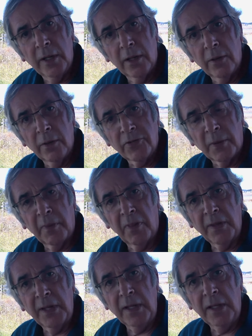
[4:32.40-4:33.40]
into some of
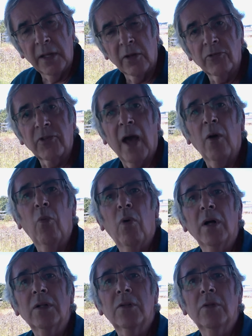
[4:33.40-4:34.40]
the details, I
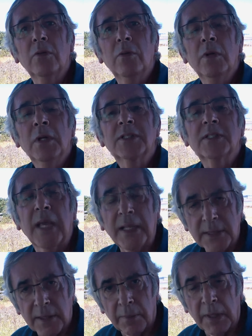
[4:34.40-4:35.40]
want to
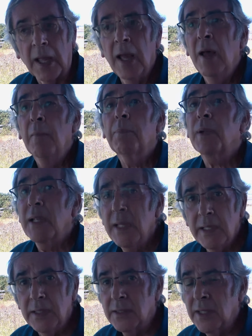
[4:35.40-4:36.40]
say something.
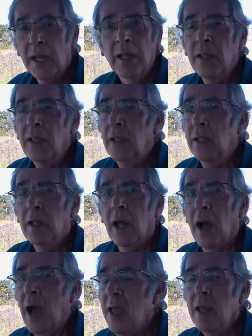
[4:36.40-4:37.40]
Please,
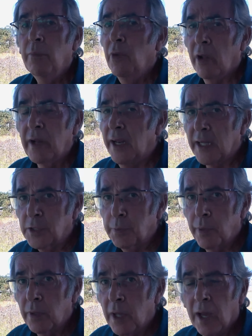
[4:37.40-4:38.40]
I am not an
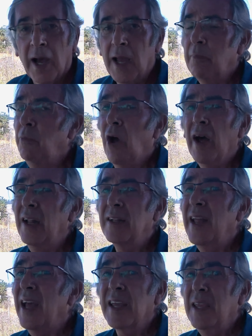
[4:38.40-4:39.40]
expert. I am not a
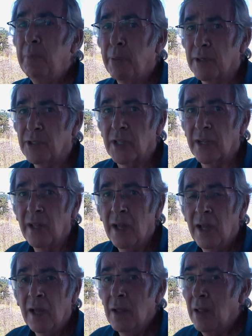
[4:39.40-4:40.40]
techie person.
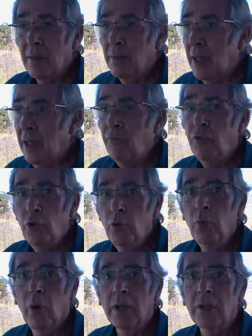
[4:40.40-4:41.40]
If
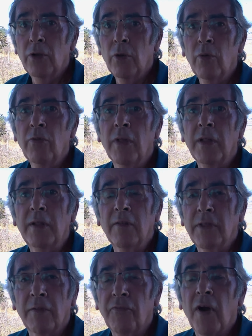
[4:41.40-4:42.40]
you want to know the,
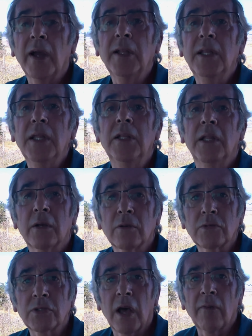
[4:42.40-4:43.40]
the fine
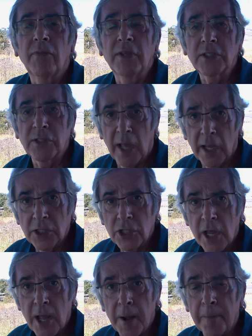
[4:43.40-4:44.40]
details of this
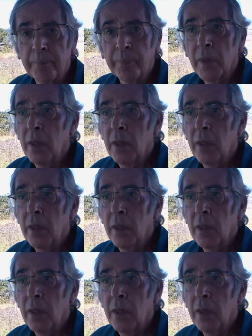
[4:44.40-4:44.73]
dash cam,